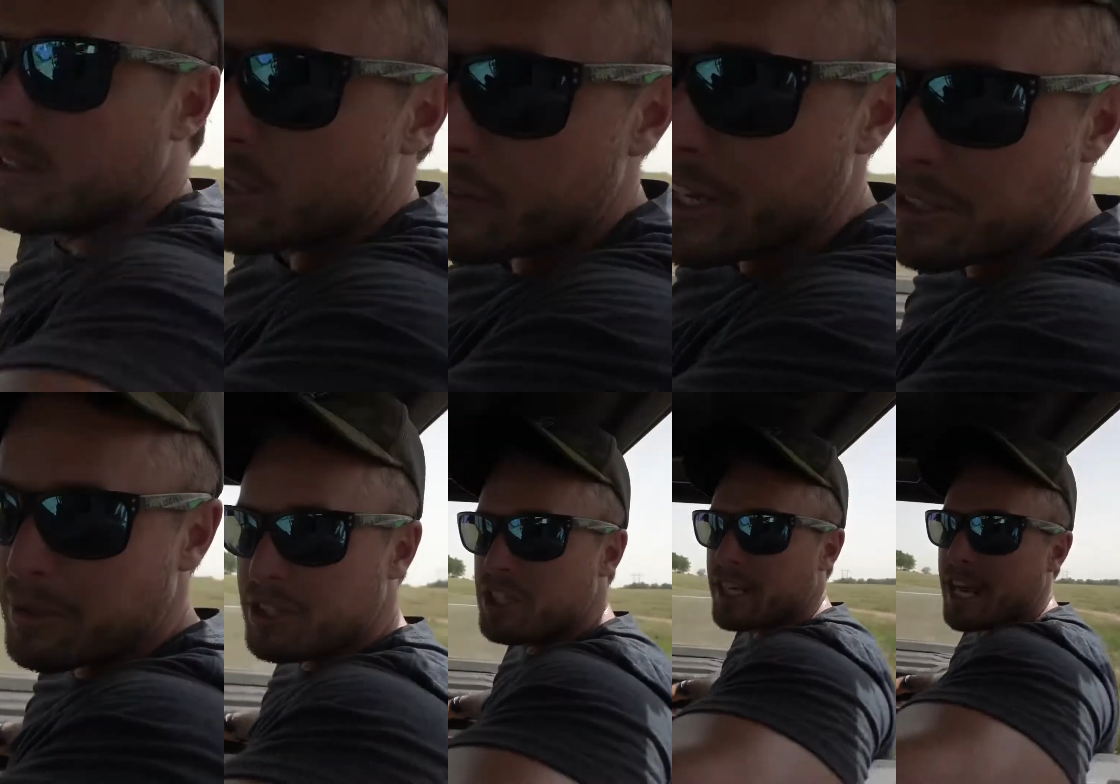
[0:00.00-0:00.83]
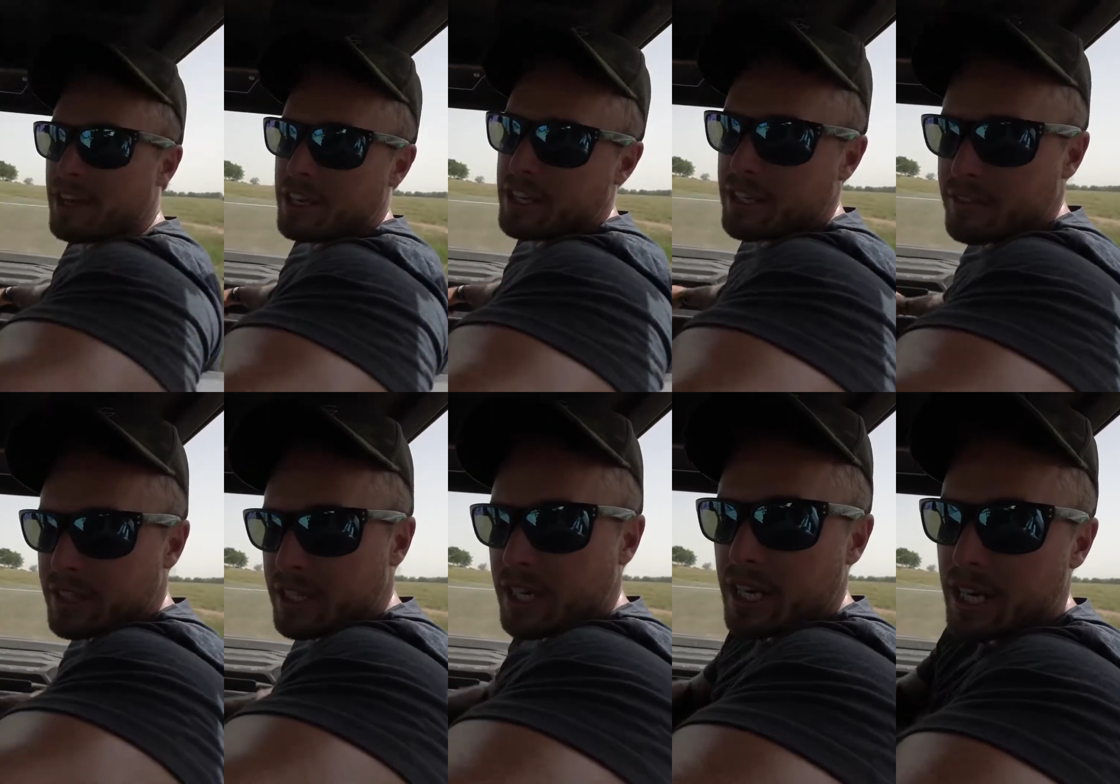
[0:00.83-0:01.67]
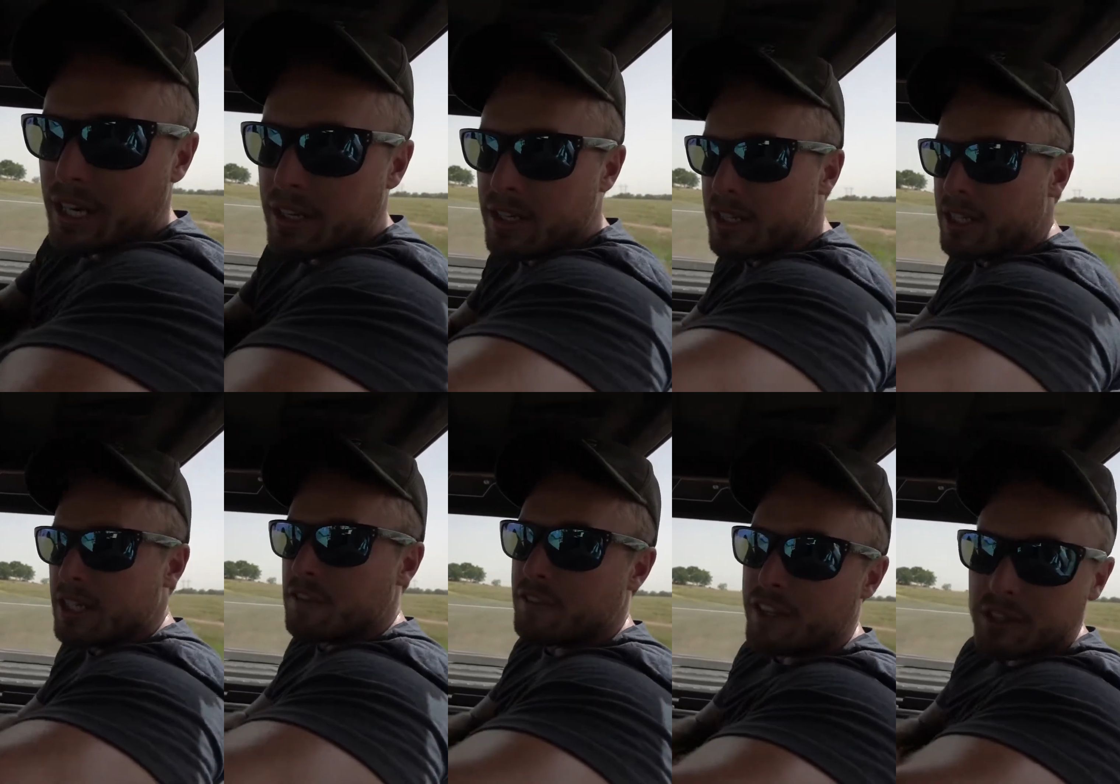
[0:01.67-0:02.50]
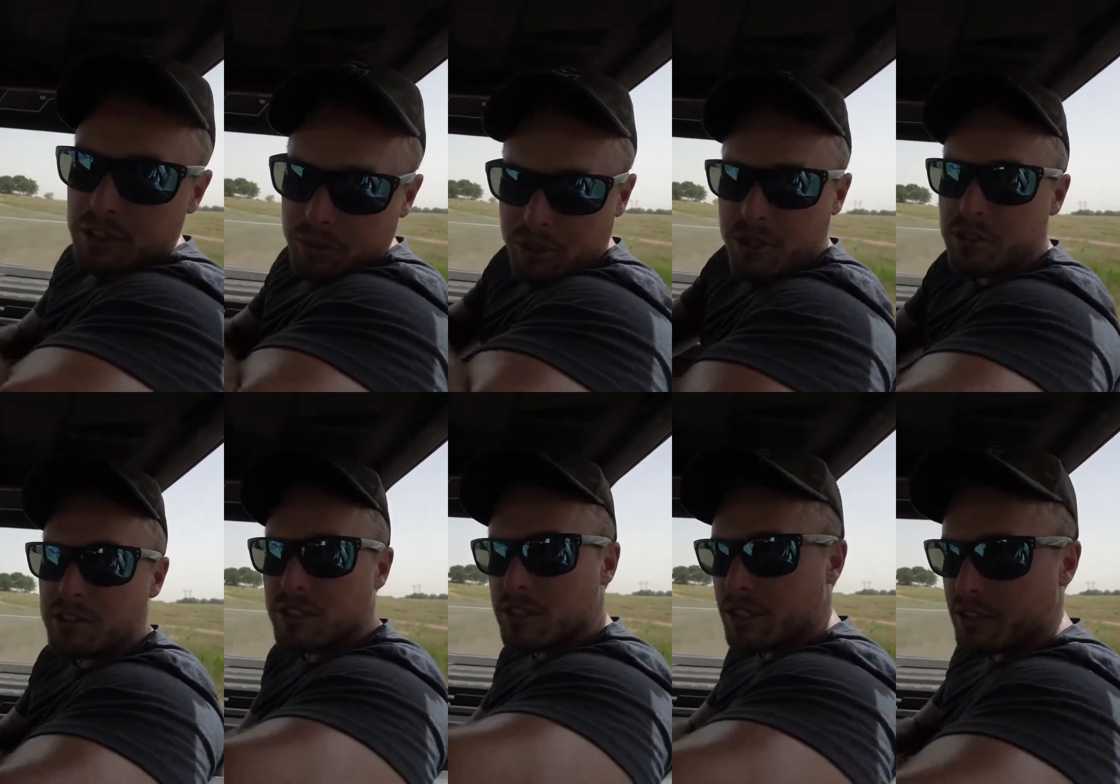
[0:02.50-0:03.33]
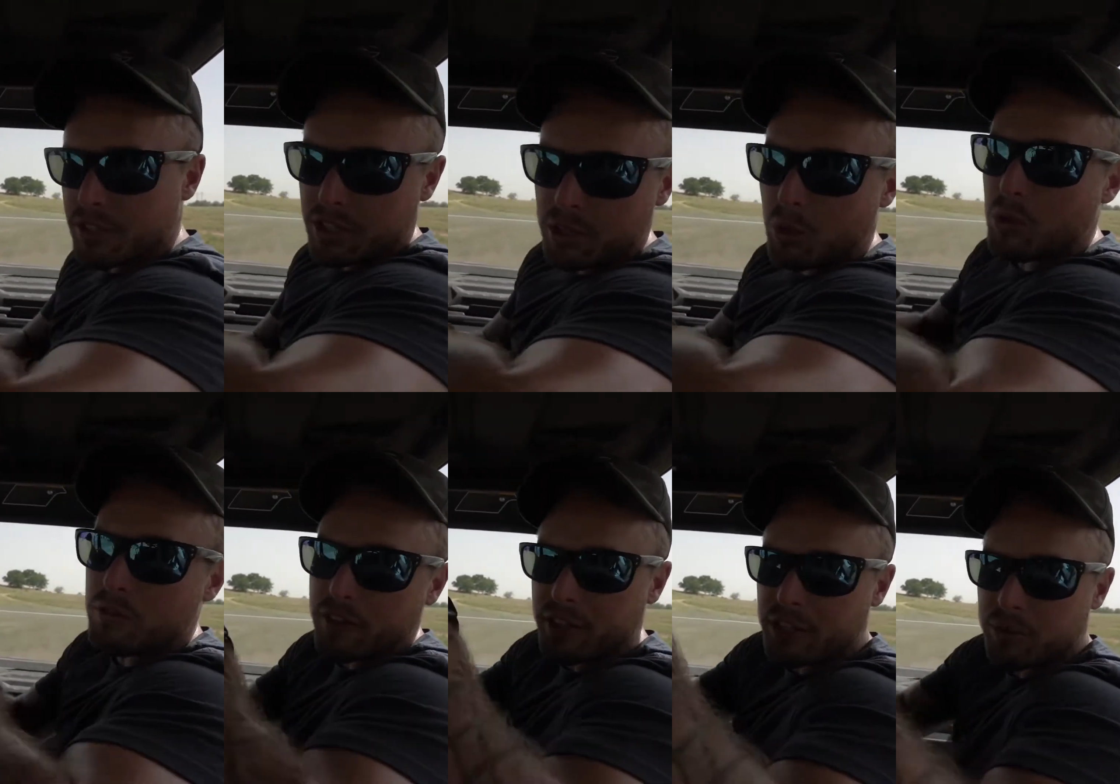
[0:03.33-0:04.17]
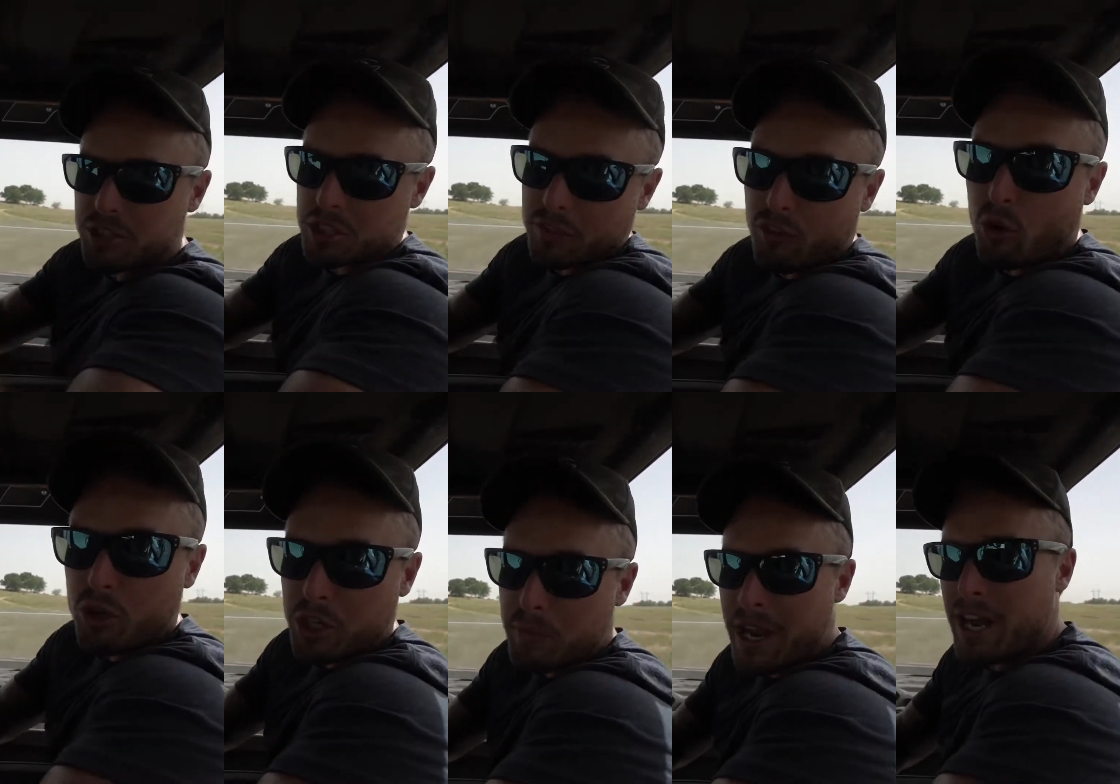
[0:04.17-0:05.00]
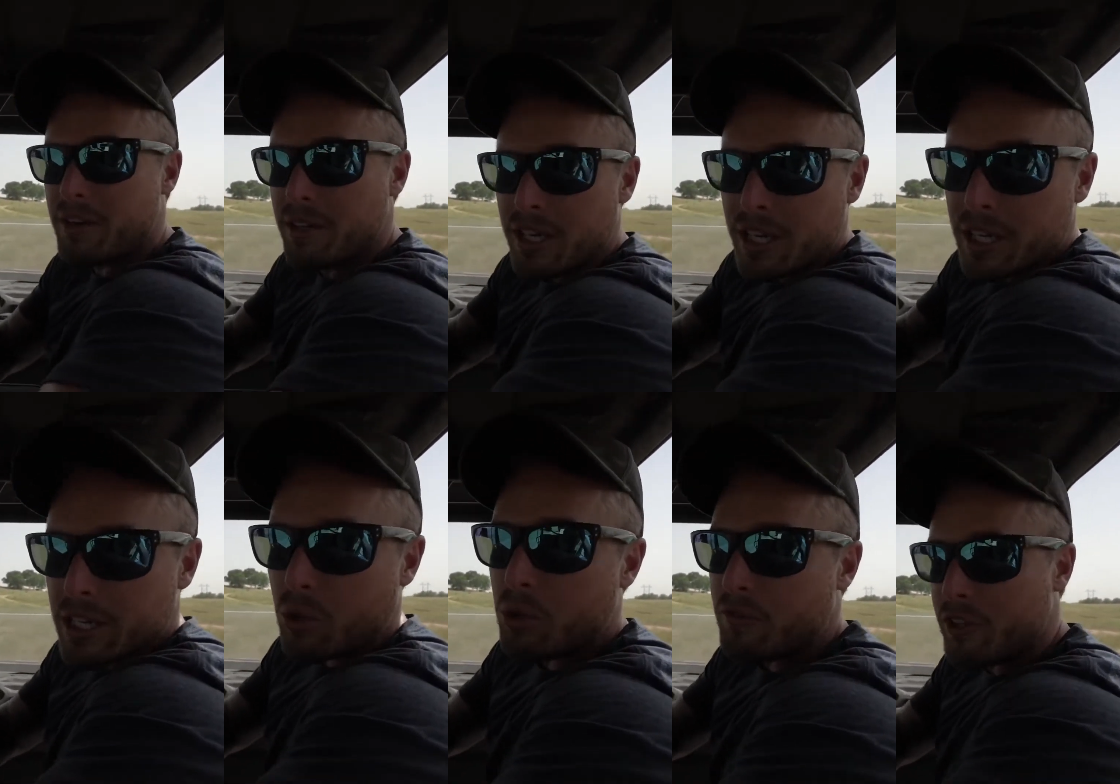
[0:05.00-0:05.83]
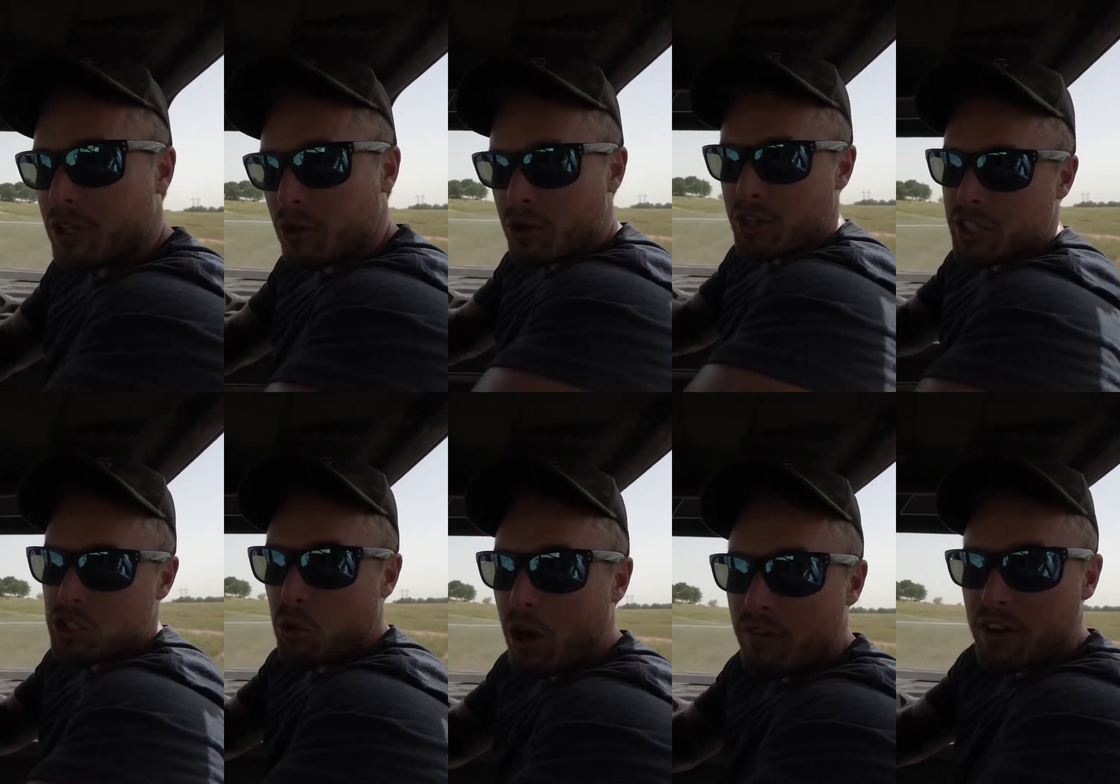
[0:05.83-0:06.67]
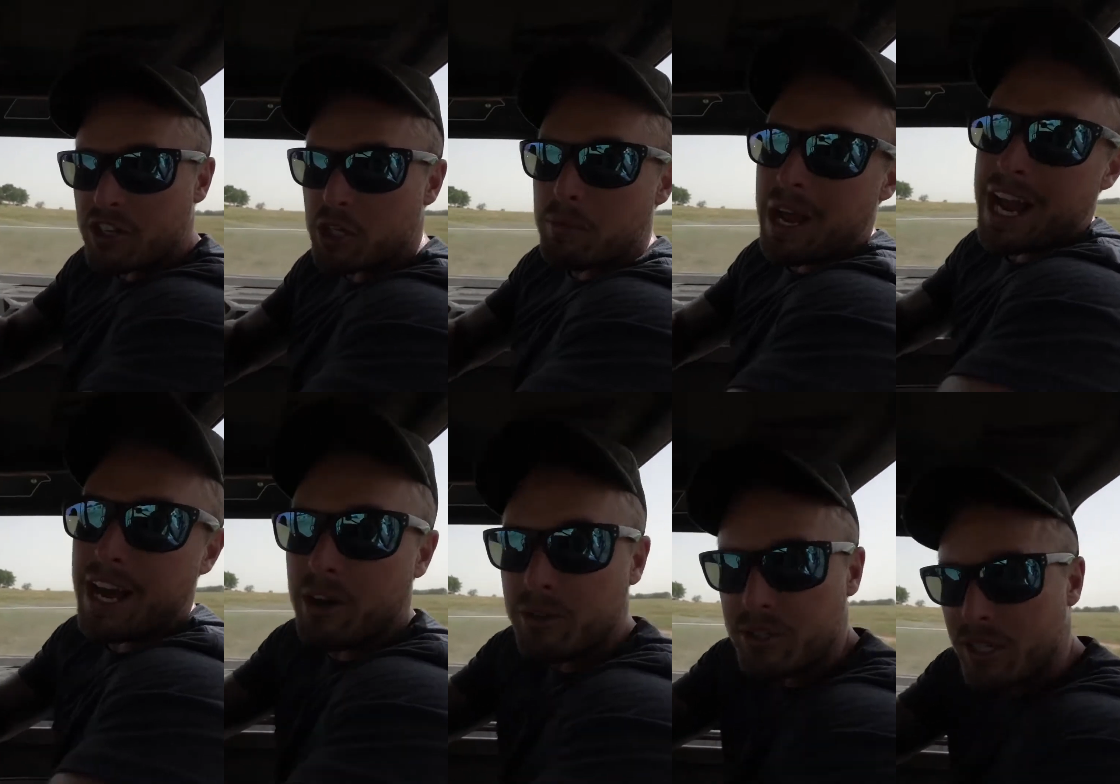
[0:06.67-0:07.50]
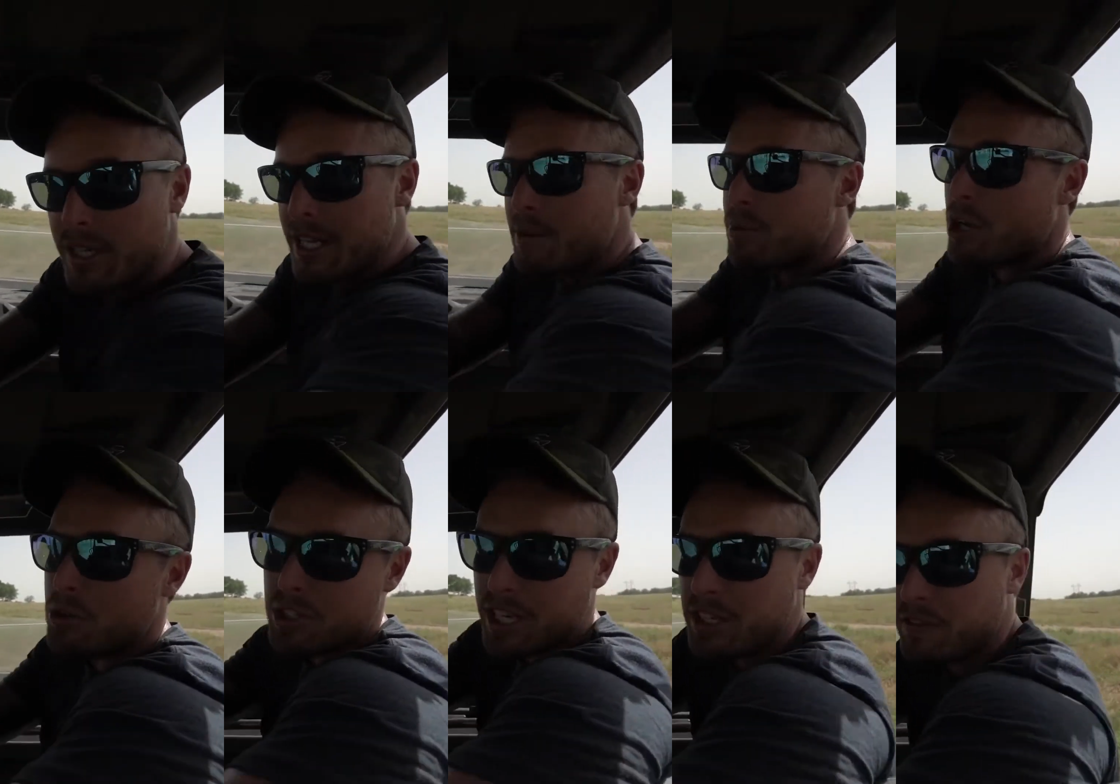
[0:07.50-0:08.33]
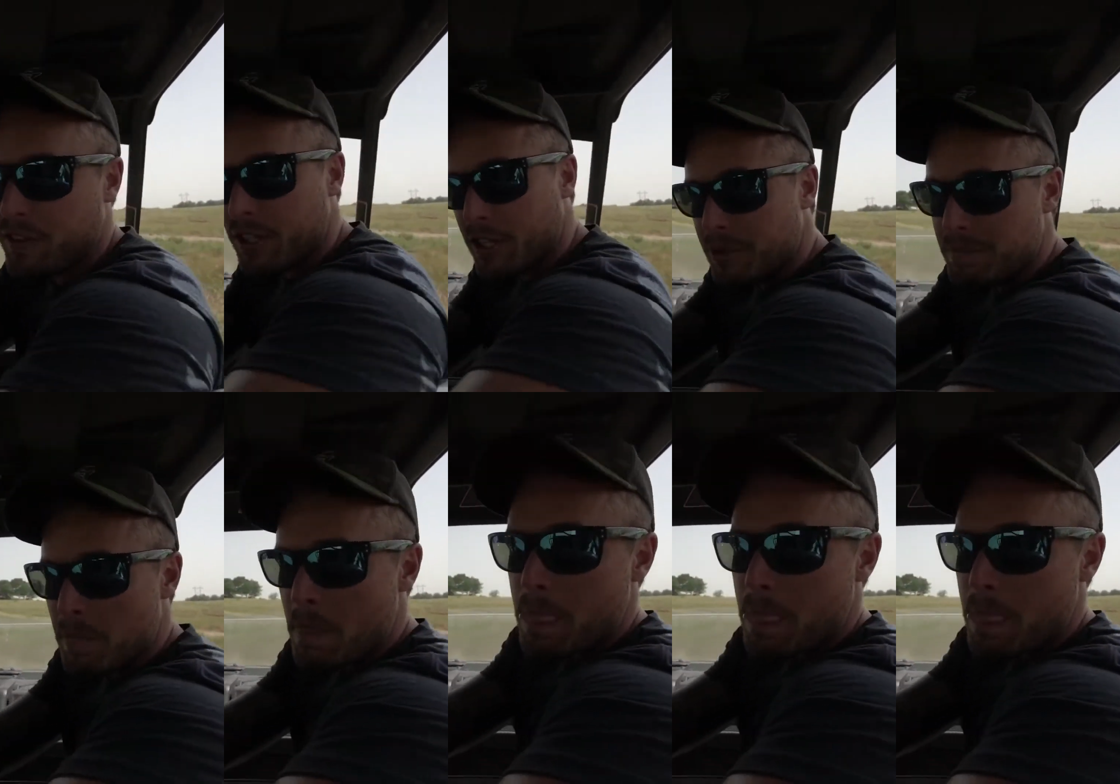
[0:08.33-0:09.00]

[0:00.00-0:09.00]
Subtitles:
So if you guys want to check out any of the feeders we're using, either the corn feeder, which is a 400-pound corn feeder, or the 1,200-pound protein feeder,